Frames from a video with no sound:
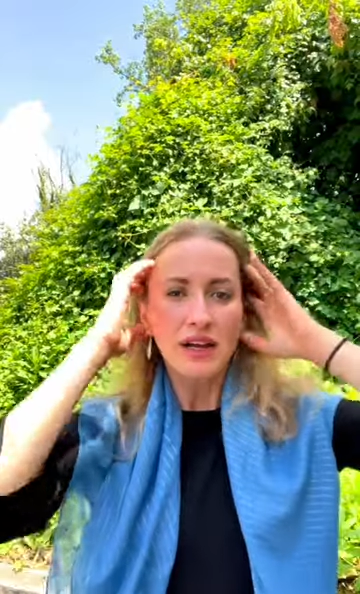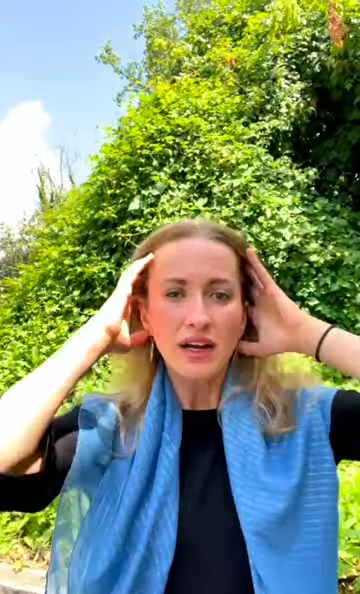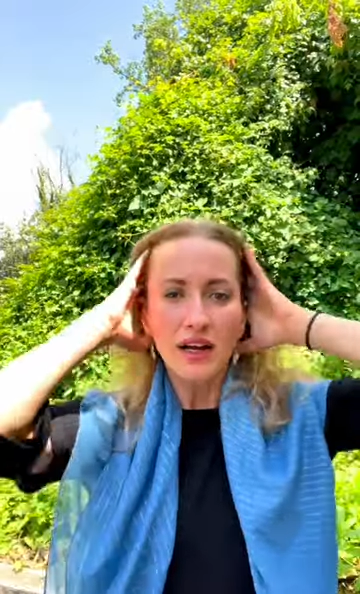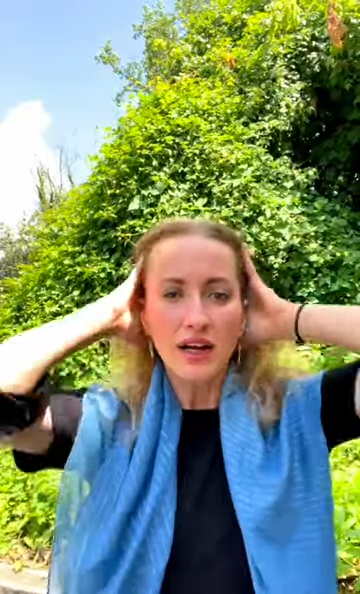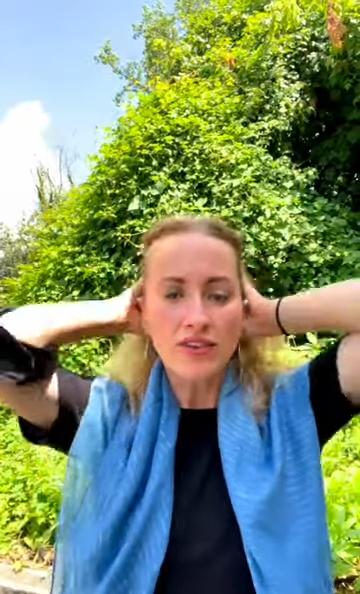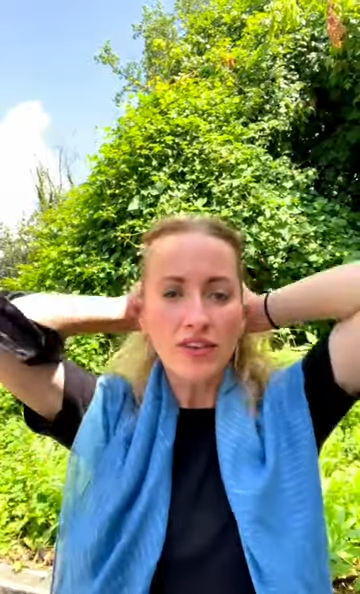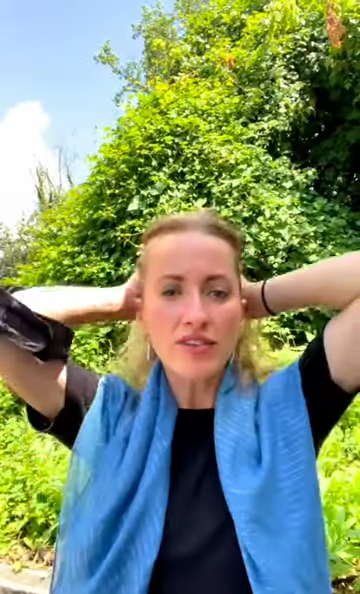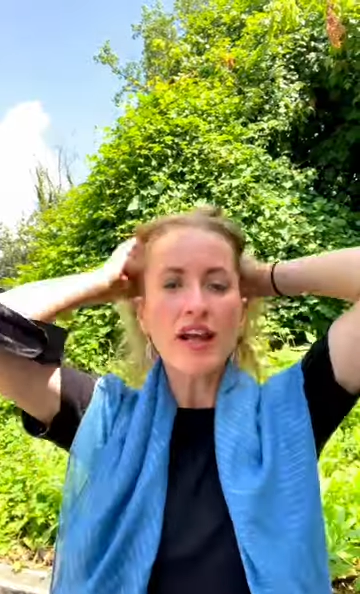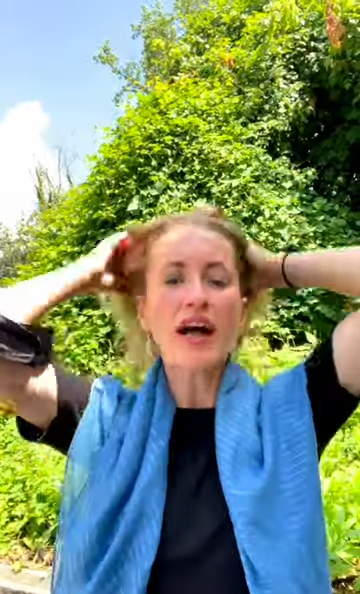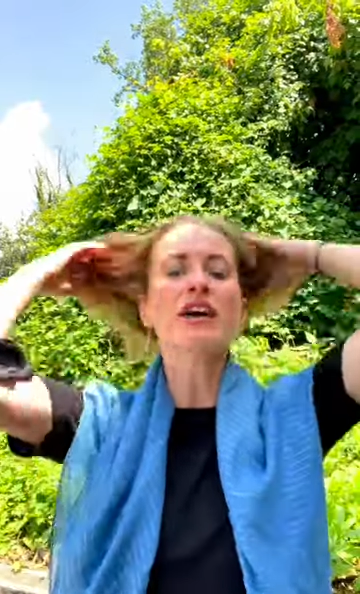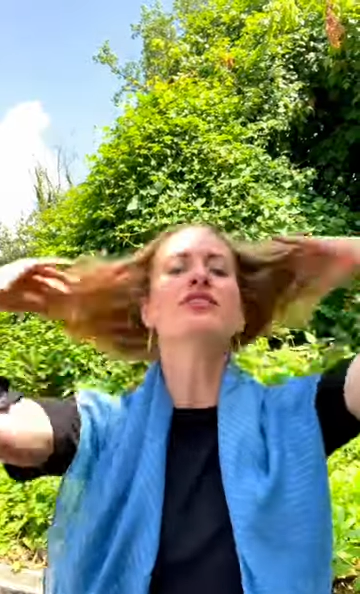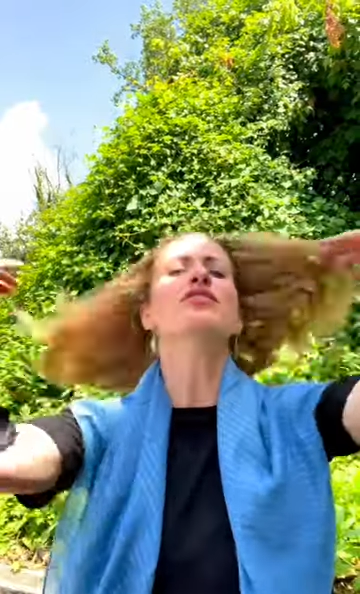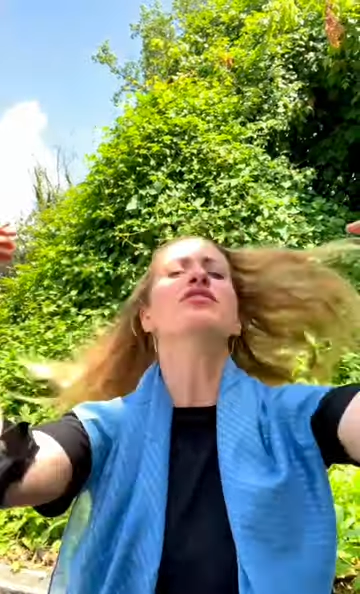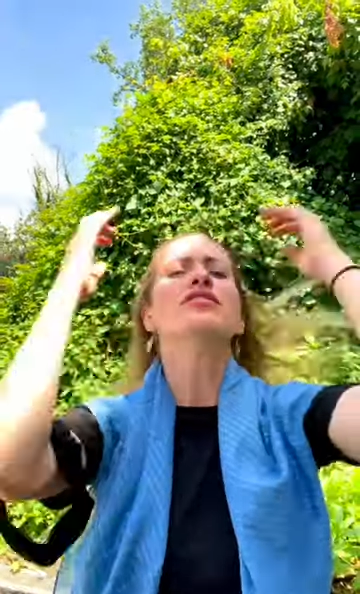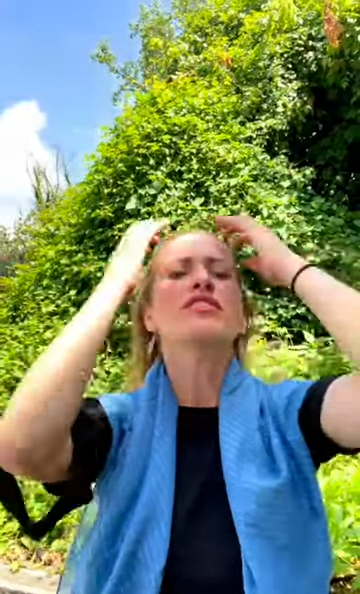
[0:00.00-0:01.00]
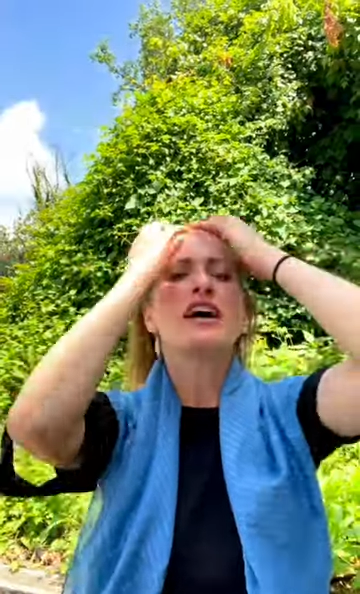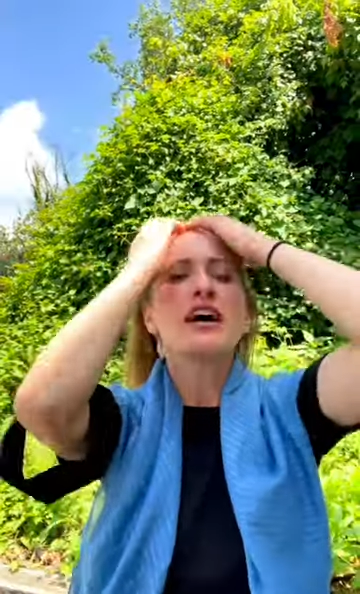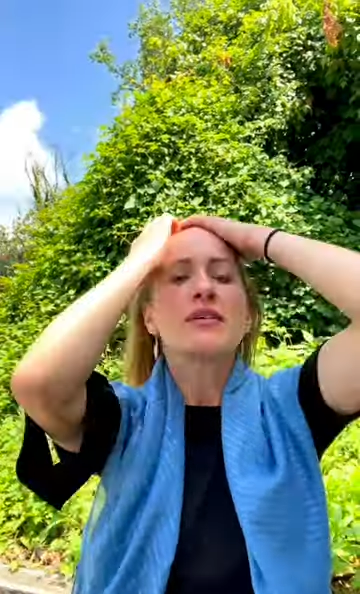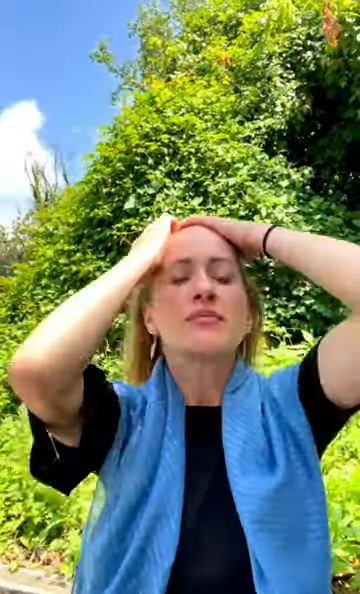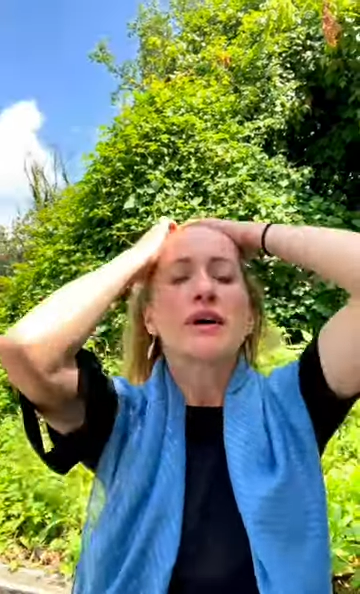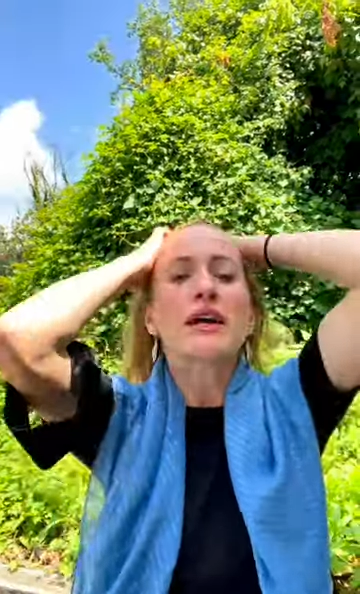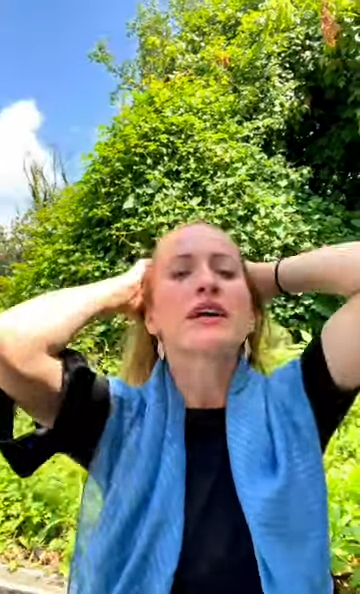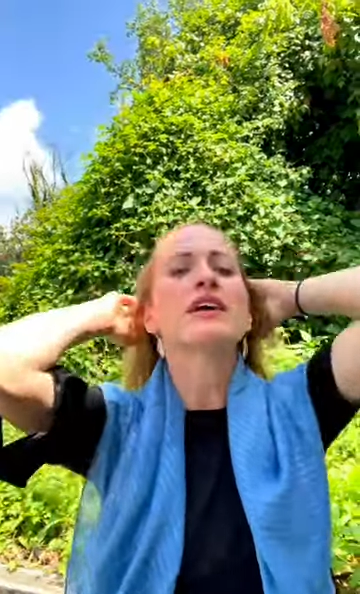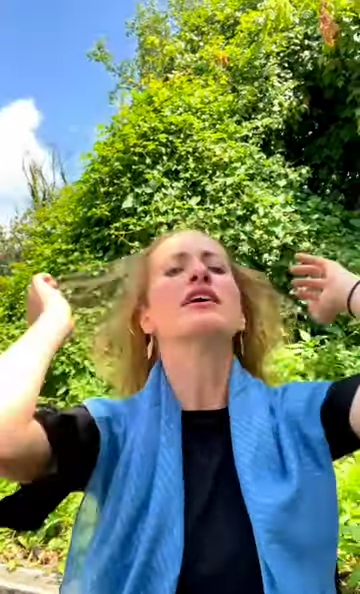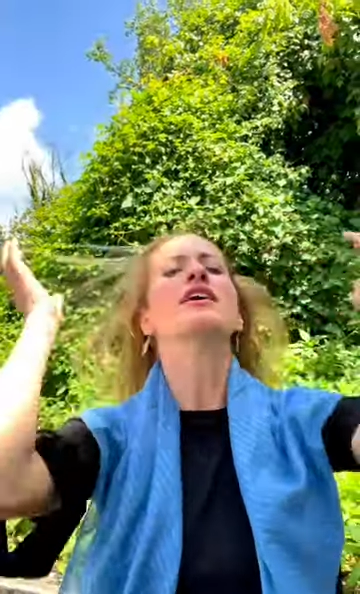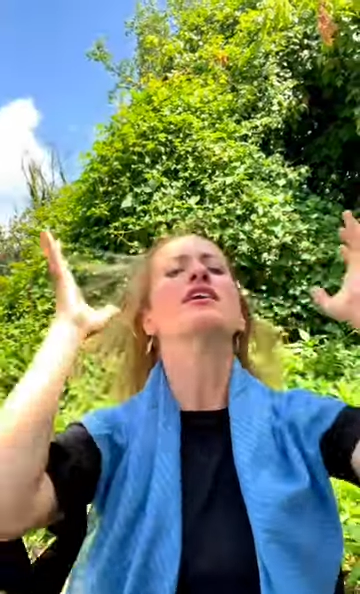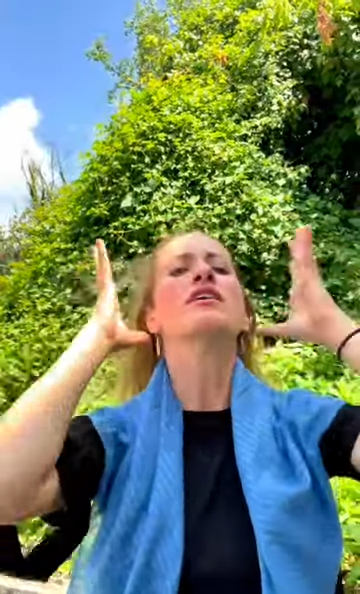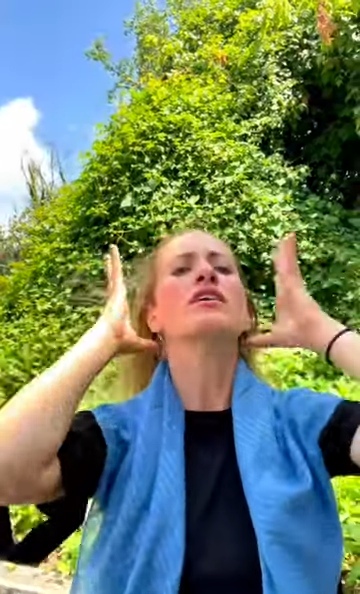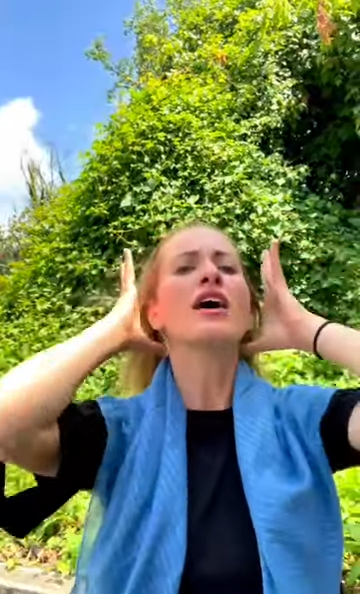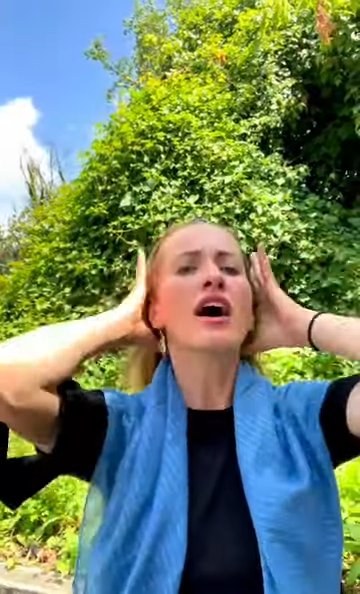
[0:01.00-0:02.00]
I just, I usually tie my
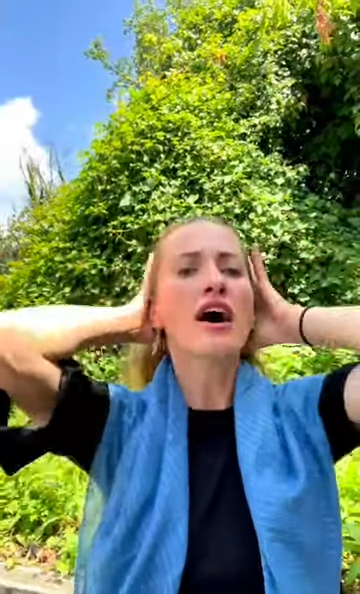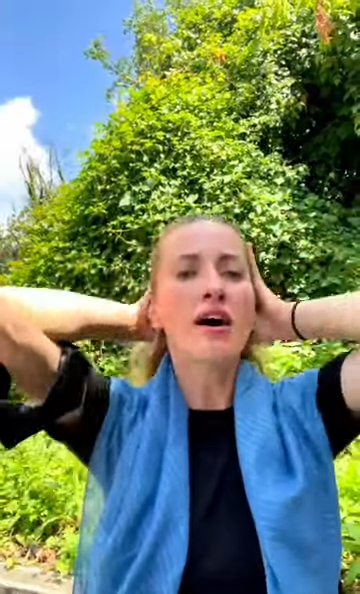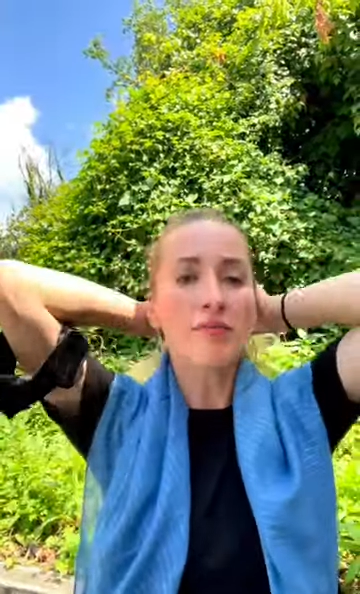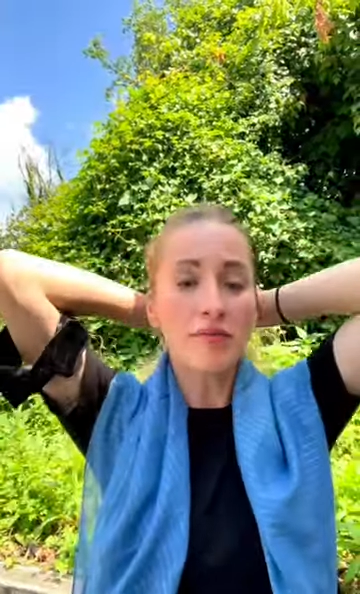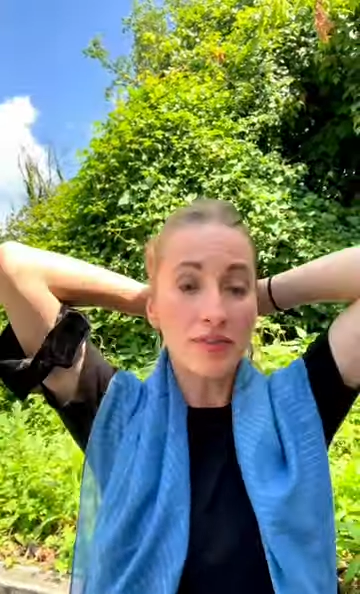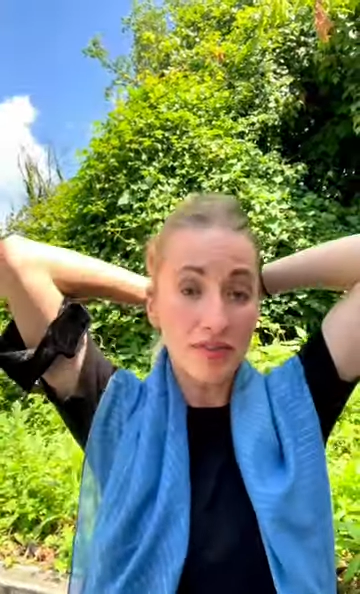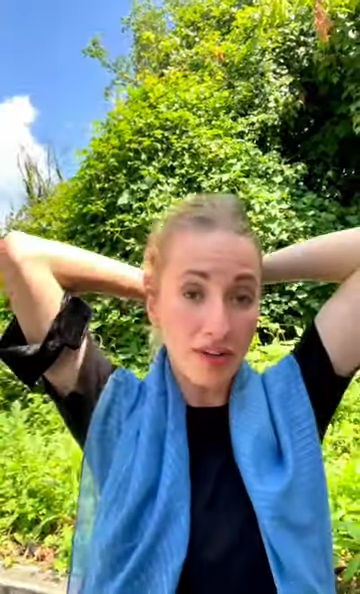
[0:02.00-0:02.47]
hair um,